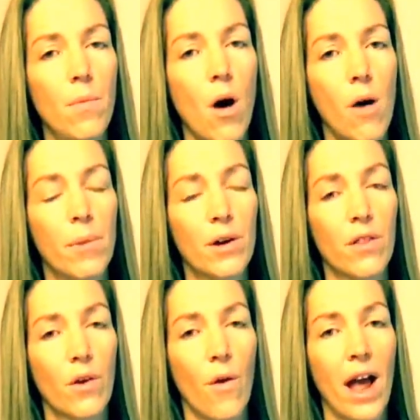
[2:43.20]
hop onto
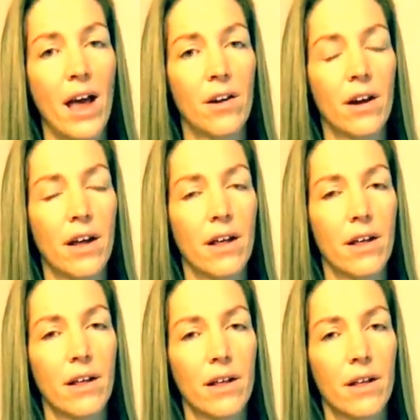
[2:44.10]
the ground,
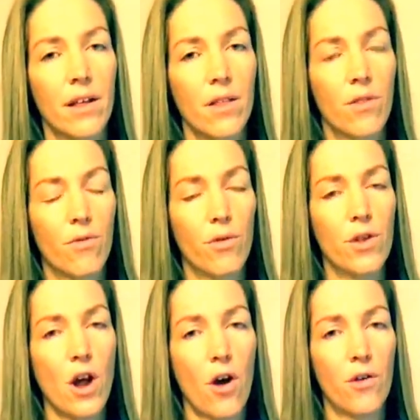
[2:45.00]
through
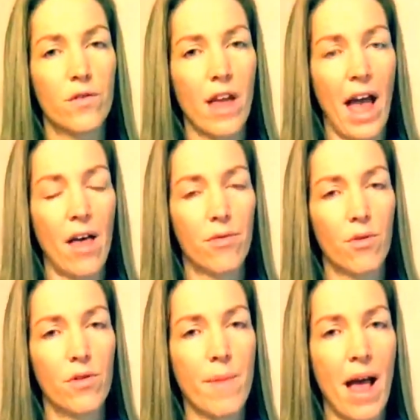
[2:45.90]
the nose, out
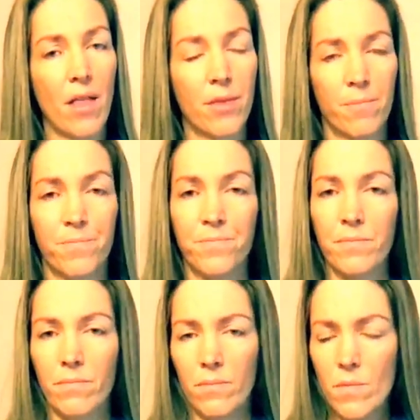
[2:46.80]
through the mouth,
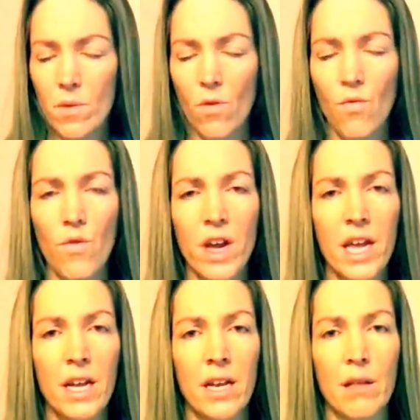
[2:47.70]

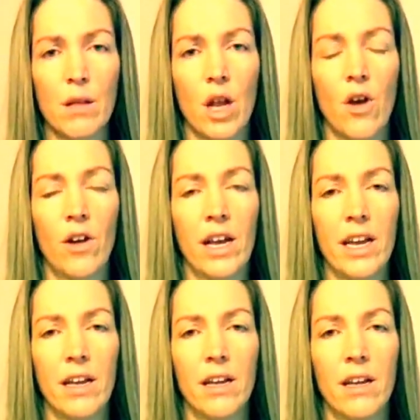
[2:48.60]
really
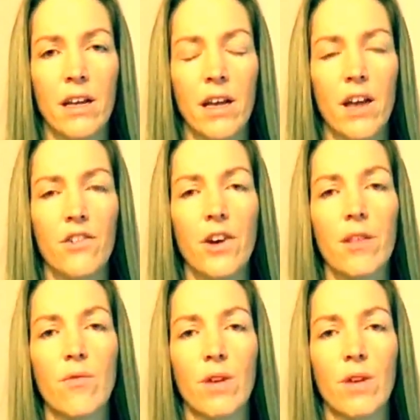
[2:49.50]
slowly, and just